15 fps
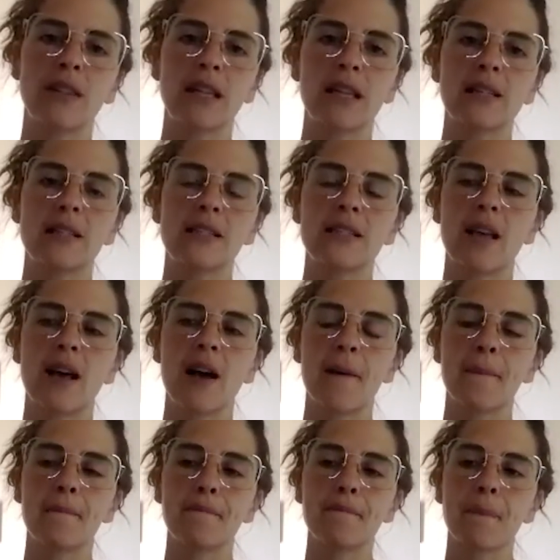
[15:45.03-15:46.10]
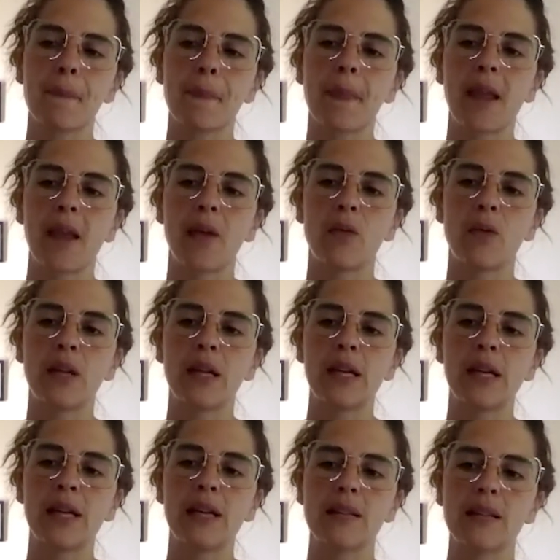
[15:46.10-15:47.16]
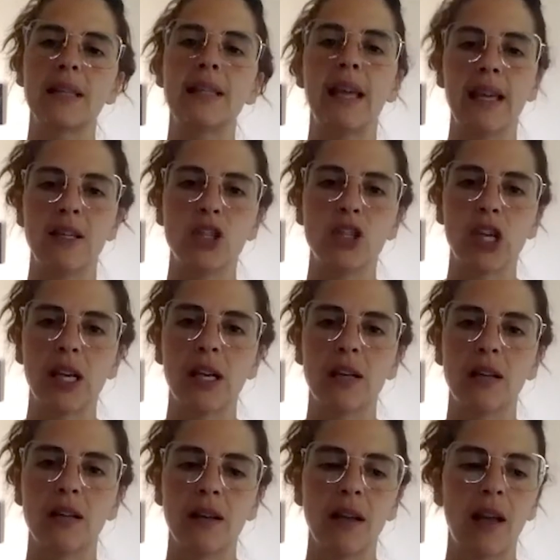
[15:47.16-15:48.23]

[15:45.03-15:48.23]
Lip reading: that it really is engaging.